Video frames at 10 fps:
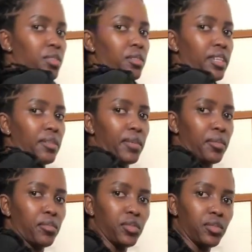Don't look at
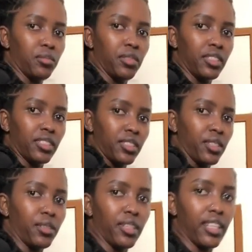my boob.
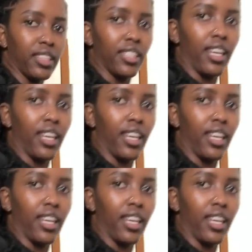To look at